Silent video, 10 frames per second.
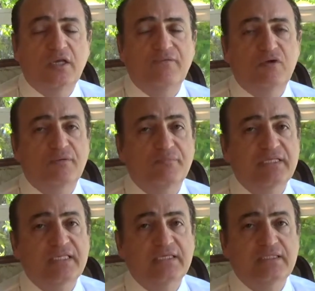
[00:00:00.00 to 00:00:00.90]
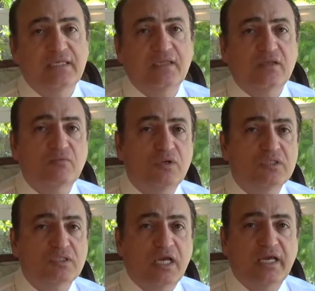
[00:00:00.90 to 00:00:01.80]
If you are missing teeth on
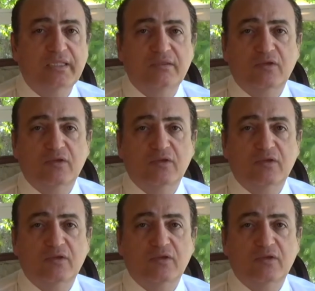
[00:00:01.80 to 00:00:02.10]
one side,